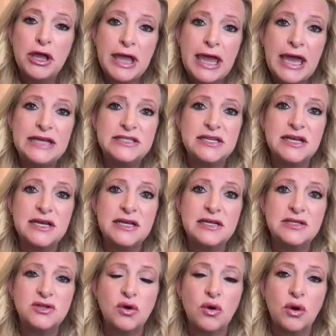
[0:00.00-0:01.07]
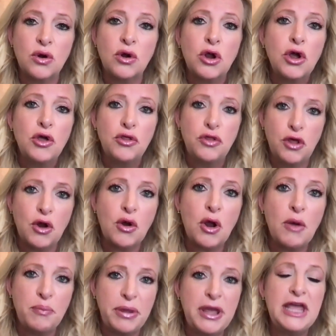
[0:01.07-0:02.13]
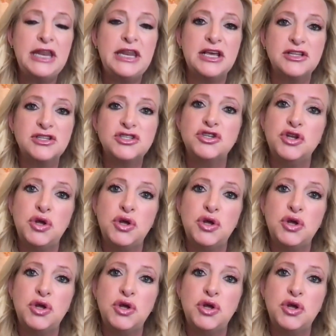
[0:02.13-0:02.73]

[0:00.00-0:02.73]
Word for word: cases or their opinions